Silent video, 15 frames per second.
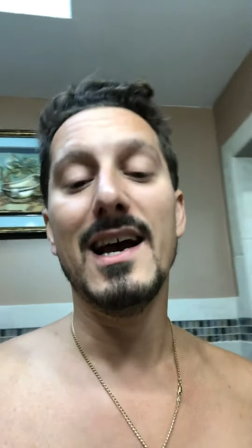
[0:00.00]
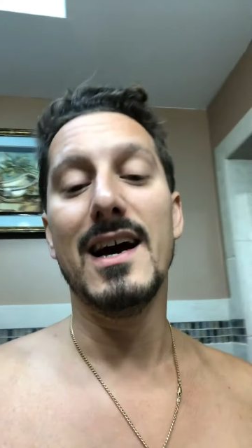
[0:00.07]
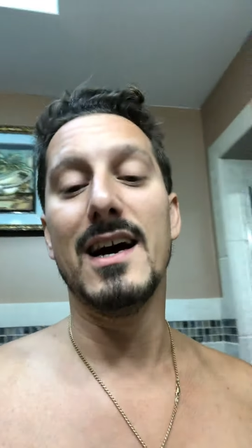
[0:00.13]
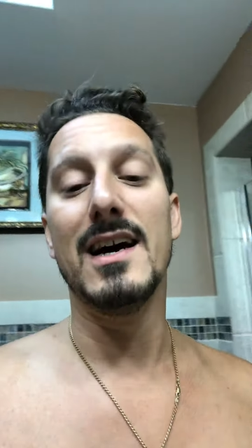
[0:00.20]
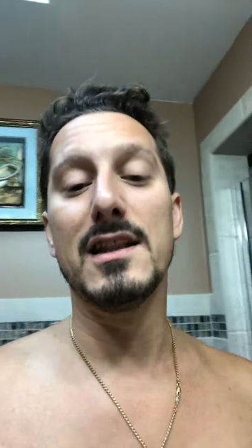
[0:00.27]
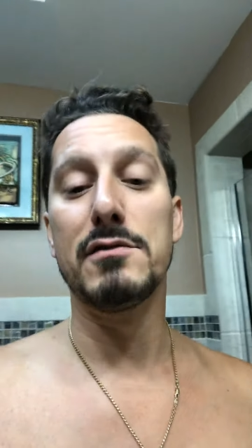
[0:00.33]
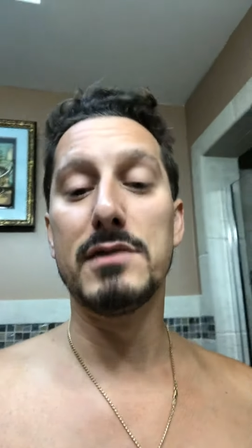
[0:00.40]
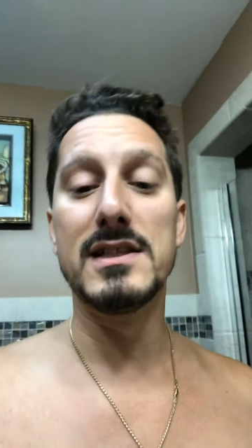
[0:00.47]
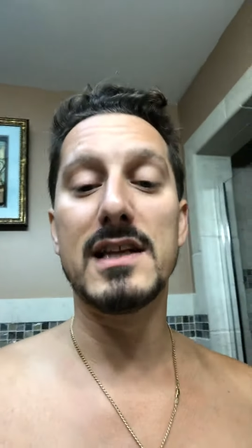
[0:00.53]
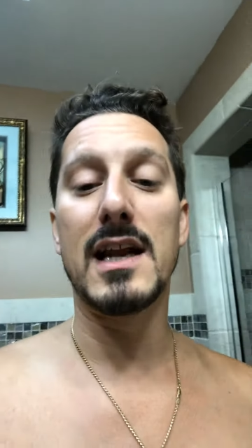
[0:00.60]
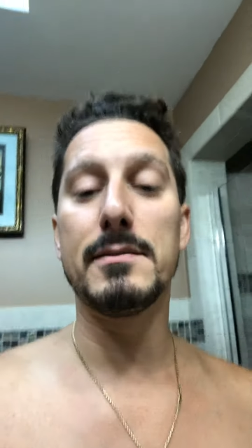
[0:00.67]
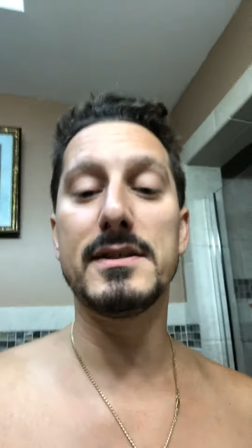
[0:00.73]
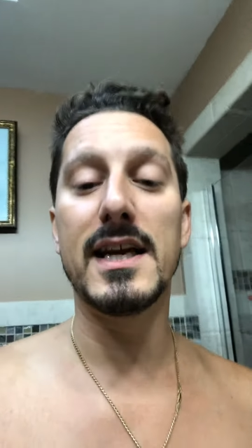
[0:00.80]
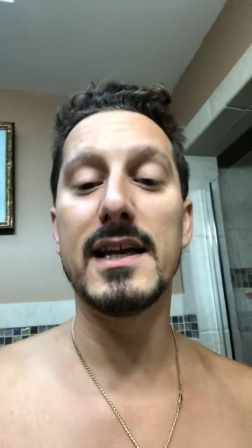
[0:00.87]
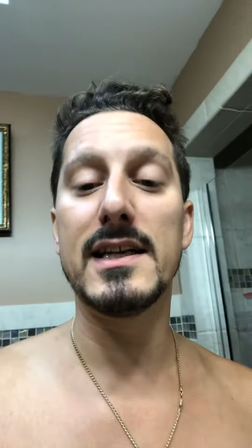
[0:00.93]
Uh, the reason I'm
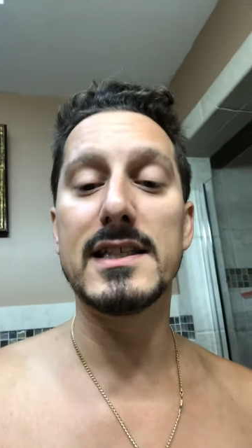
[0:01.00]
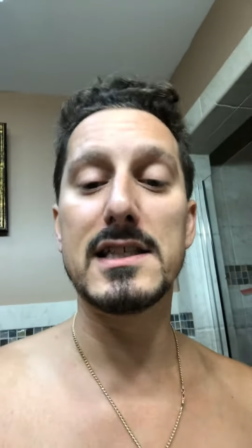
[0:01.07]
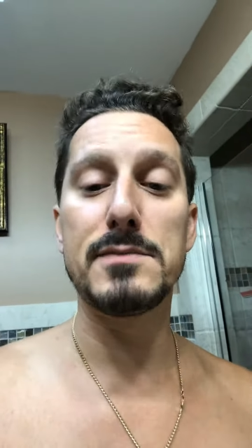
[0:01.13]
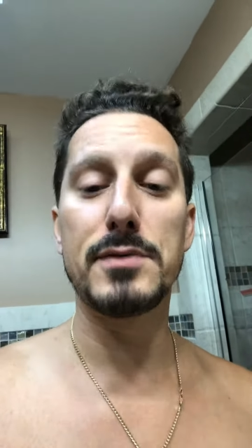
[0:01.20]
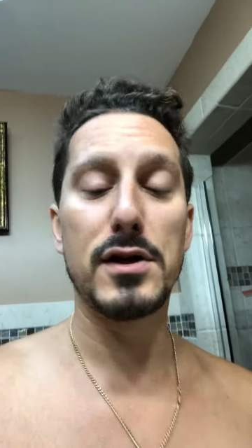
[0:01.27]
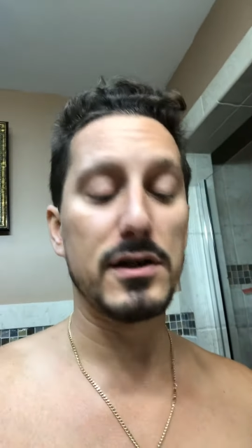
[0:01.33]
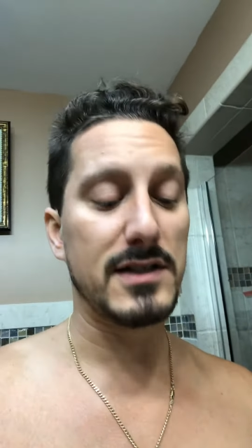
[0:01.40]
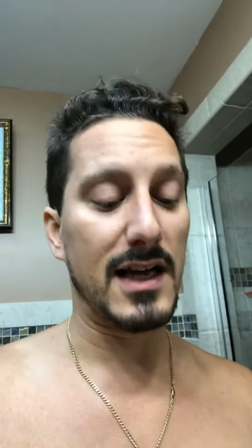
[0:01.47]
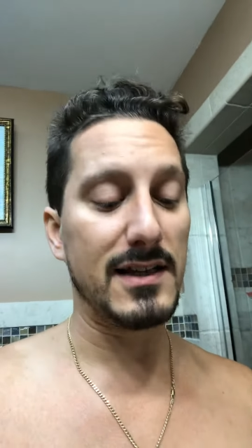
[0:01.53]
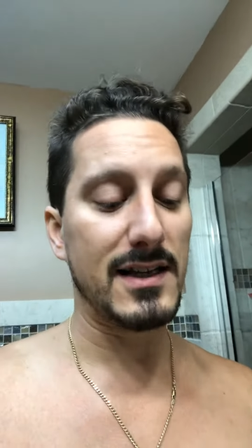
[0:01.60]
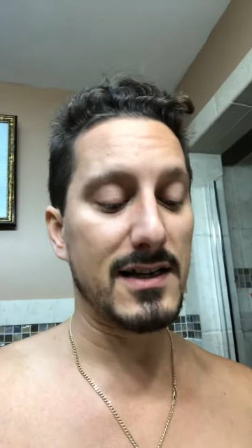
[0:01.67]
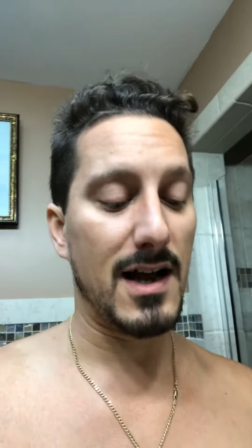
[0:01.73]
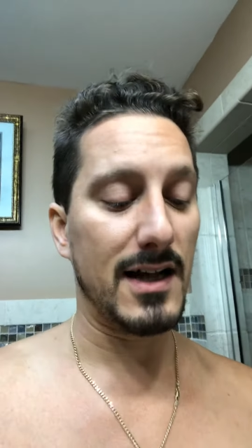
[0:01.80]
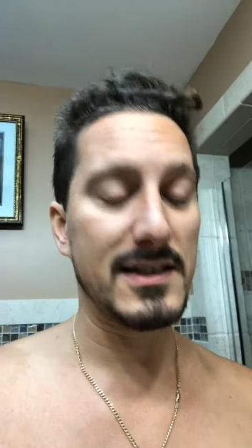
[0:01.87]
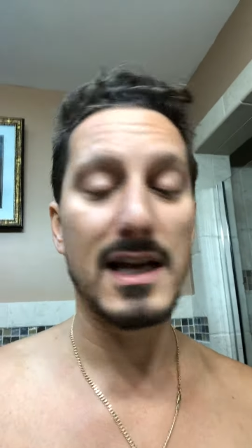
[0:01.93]
saying this is because I did
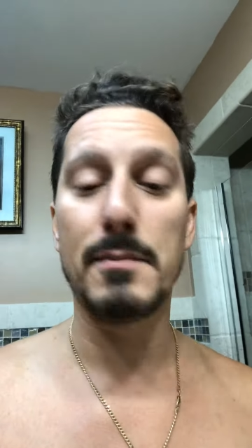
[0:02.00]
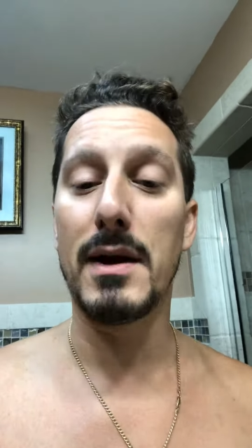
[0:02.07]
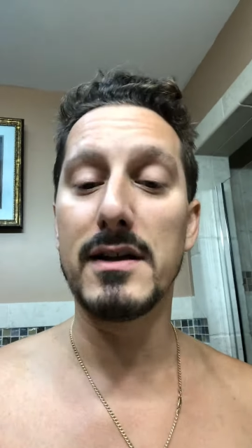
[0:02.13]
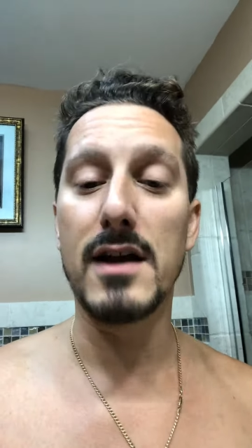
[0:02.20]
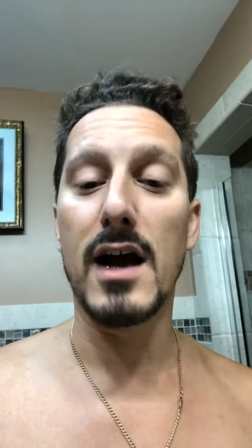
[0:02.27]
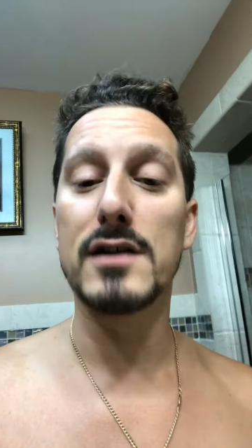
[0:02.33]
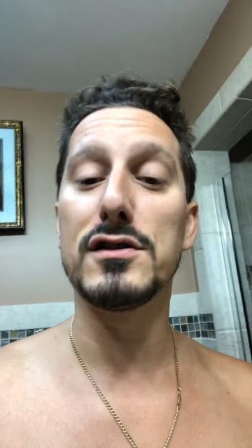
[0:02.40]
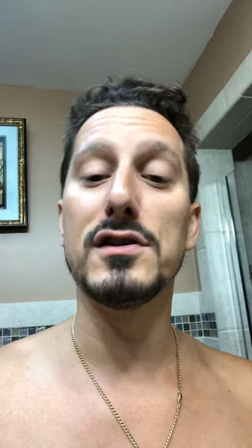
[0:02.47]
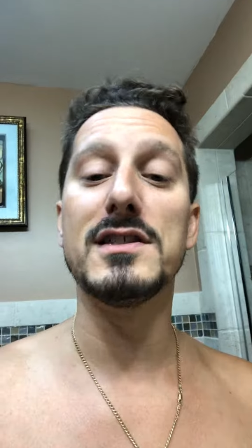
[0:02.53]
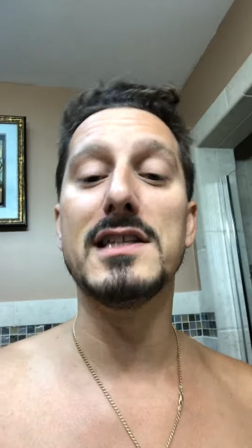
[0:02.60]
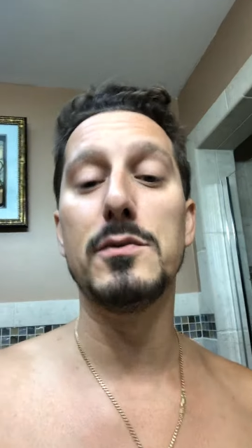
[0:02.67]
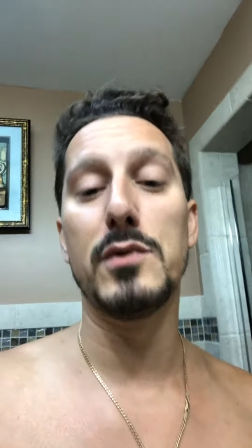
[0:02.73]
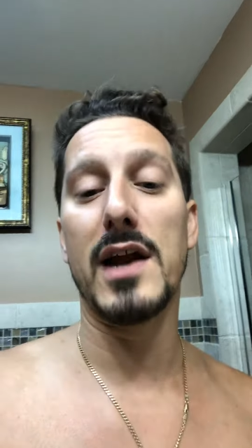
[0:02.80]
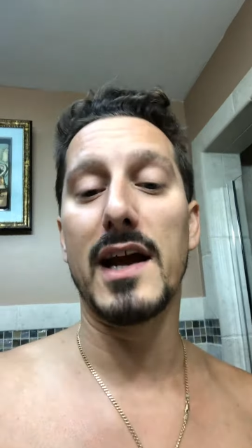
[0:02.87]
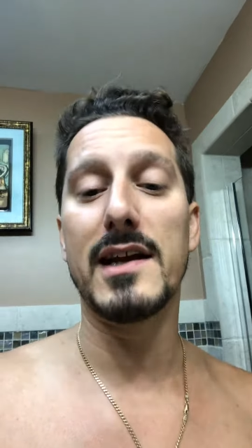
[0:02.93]
contact my doctor to see
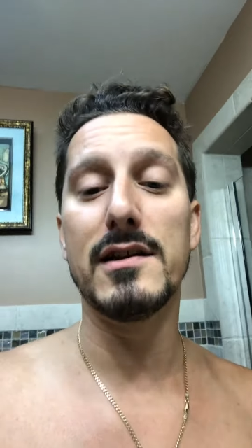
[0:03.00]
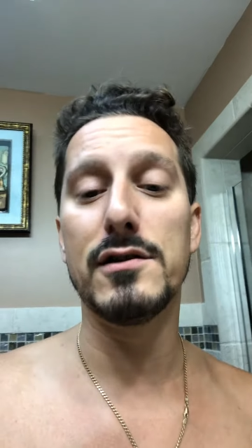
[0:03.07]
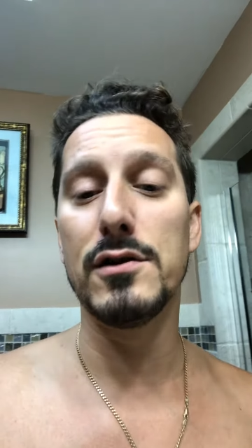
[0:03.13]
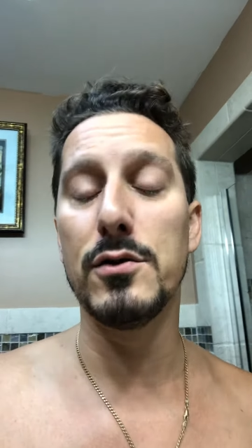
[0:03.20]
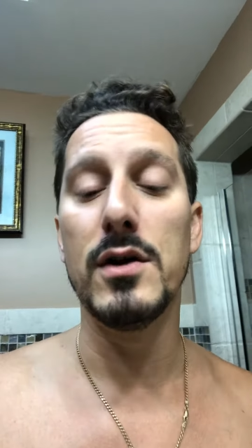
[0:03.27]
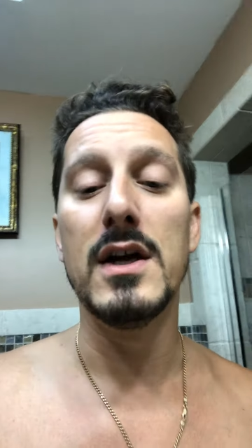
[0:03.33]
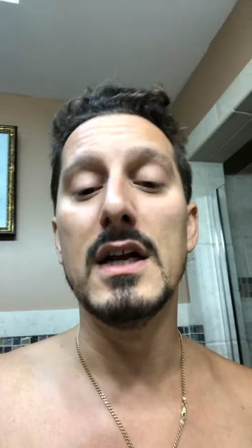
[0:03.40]
what I can do.